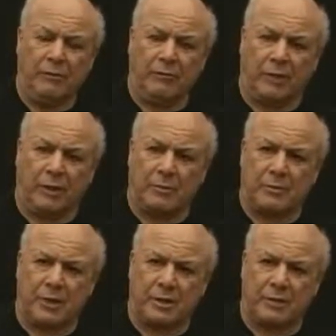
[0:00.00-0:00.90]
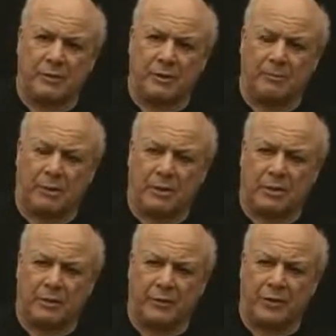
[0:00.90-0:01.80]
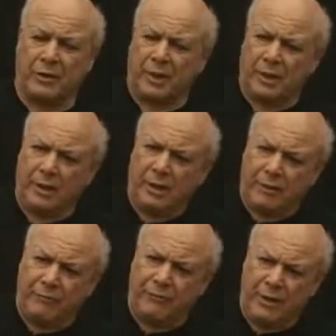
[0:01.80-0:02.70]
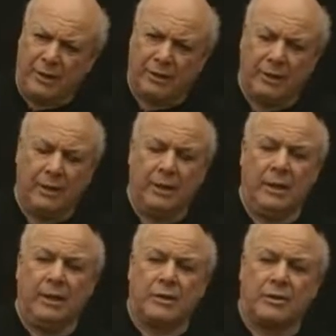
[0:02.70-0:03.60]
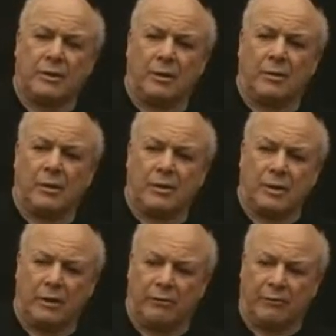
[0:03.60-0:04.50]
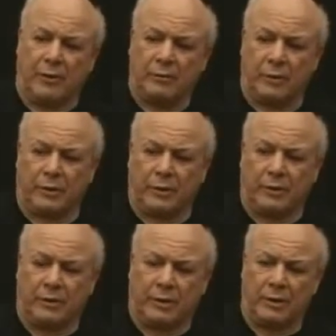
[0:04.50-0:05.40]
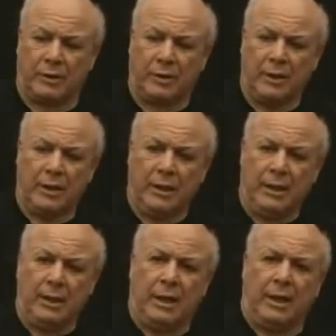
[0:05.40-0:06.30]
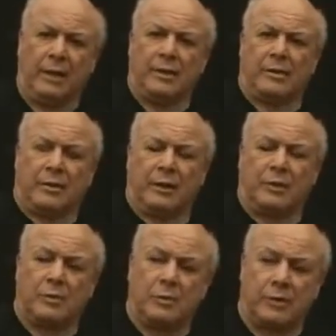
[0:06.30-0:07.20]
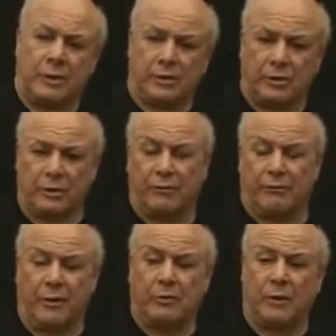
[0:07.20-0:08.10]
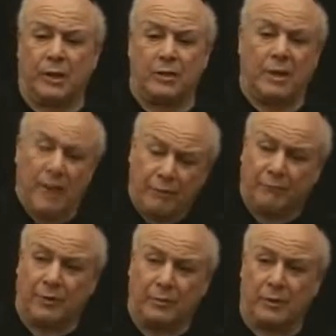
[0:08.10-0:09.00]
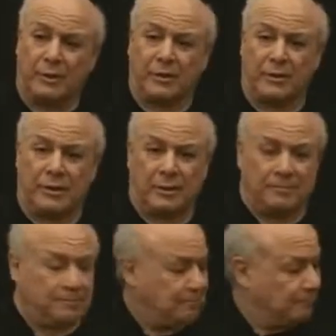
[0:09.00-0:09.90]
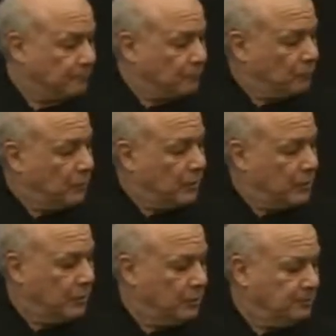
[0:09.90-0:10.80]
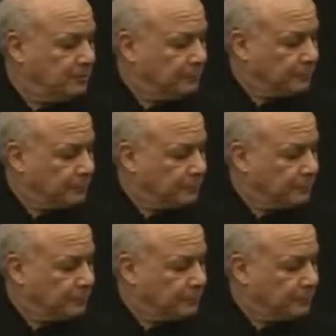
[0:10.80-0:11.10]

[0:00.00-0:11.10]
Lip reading: very obsessive compulsive, and you're not going to have fun. So I want you to have fun with guitar, and so that's why I'm trying to show you fun ways to have fun with a guitar. So